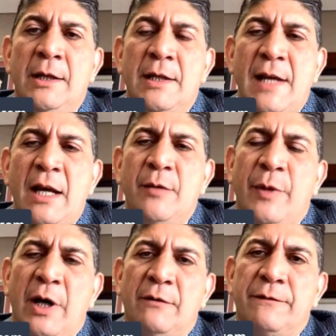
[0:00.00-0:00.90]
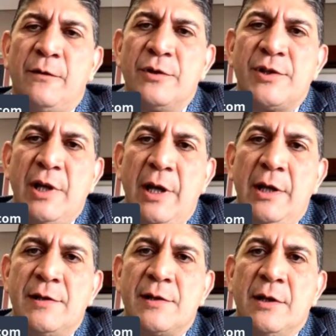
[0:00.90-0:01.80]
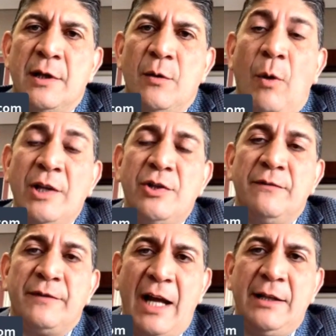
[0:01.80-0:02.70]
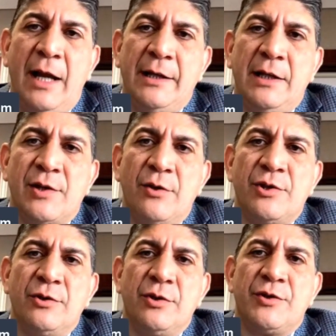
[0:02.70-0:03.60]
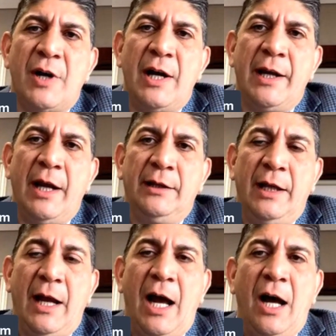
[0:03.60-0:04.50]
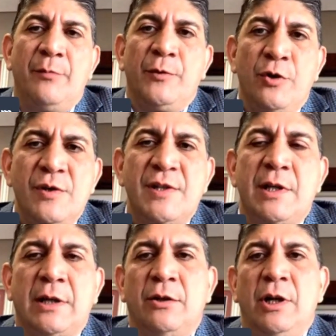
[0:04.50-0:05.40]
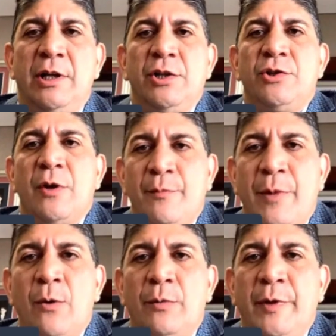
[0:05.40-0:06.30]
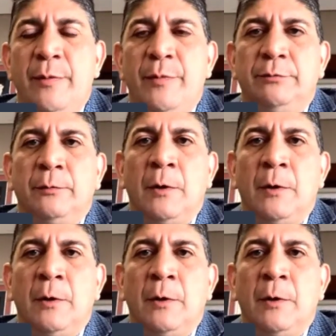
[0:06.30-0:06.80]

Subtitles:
The second part, of course, is once you've done that, is also to try and then help use the technology to empower people.